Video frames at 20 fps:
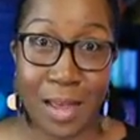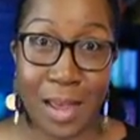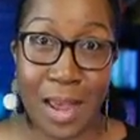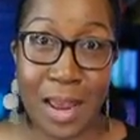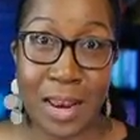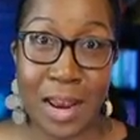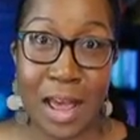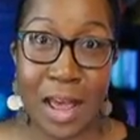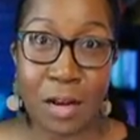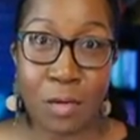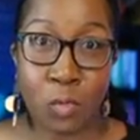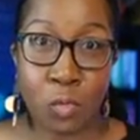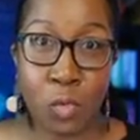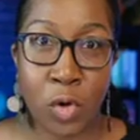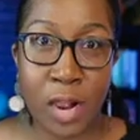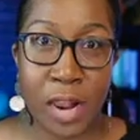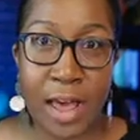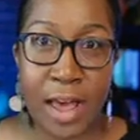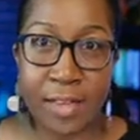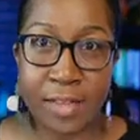and not
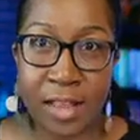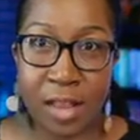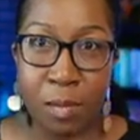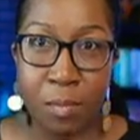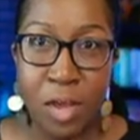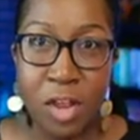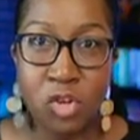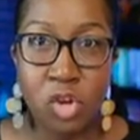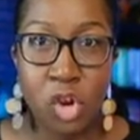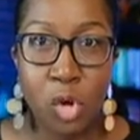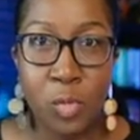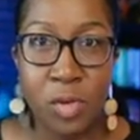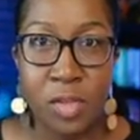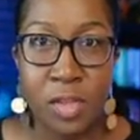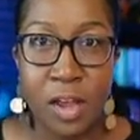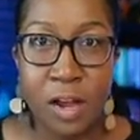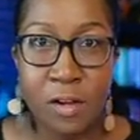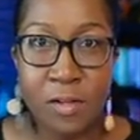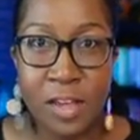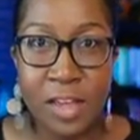realize that the metronome is
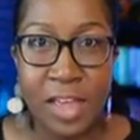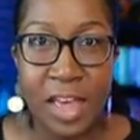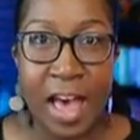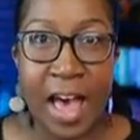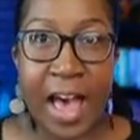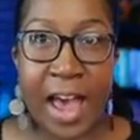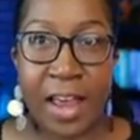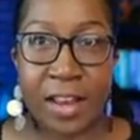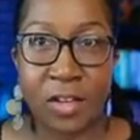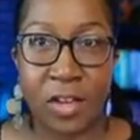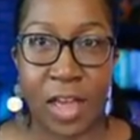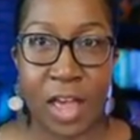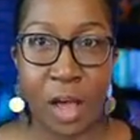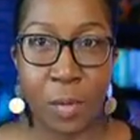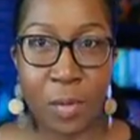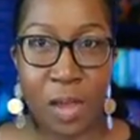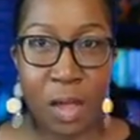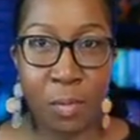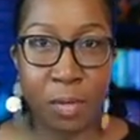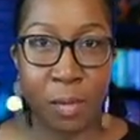there as a guide to
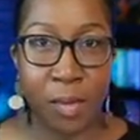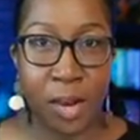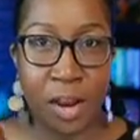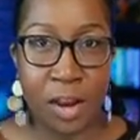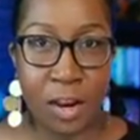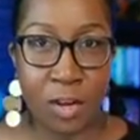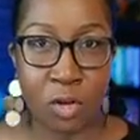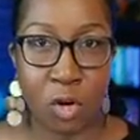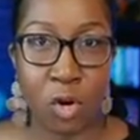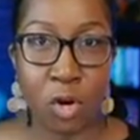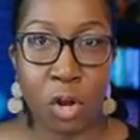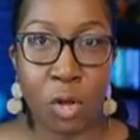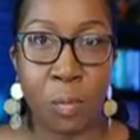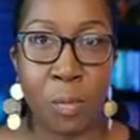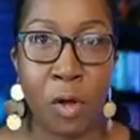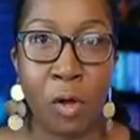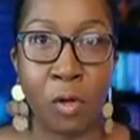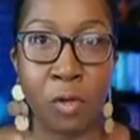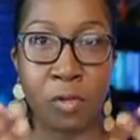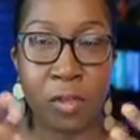help implement an internal
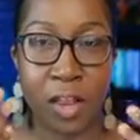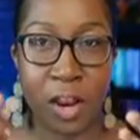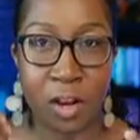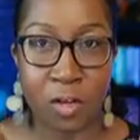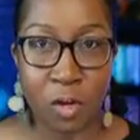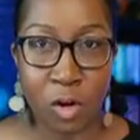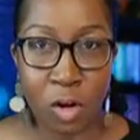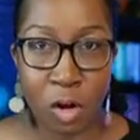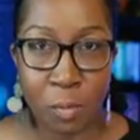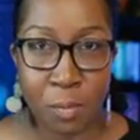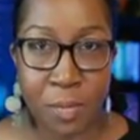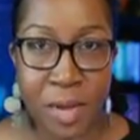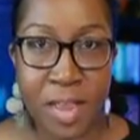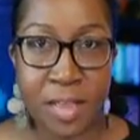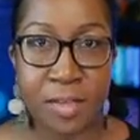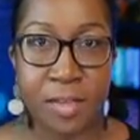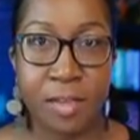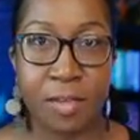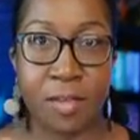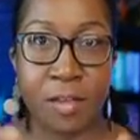pulse, an internal beat
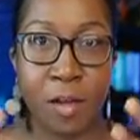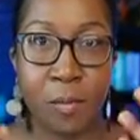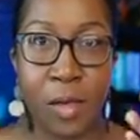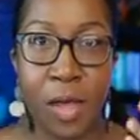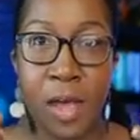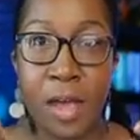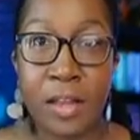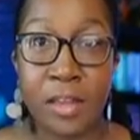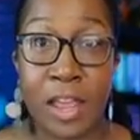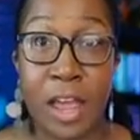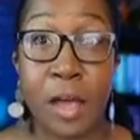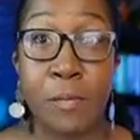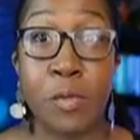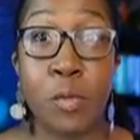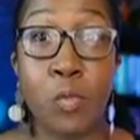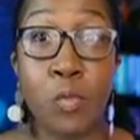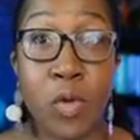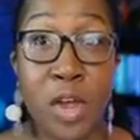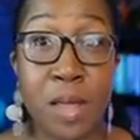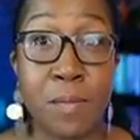system to help
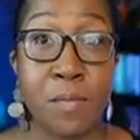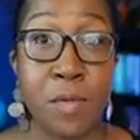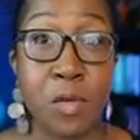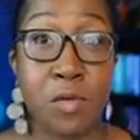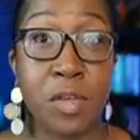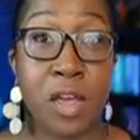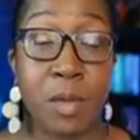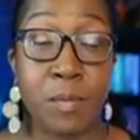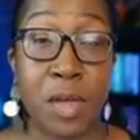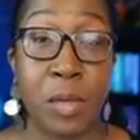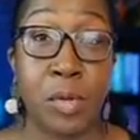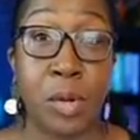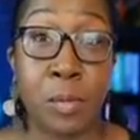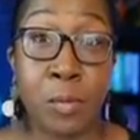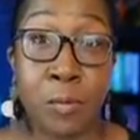them read music and be able to